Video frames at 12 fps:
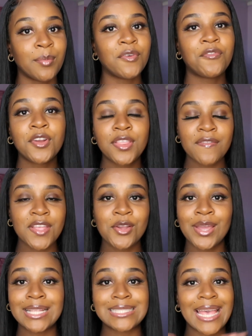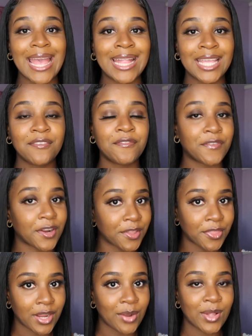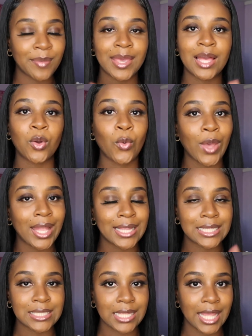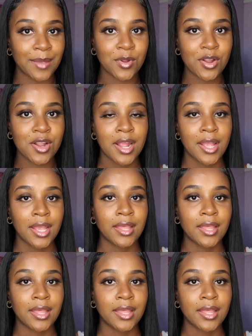Before the video gets any further, I want to make a quick disclaimer.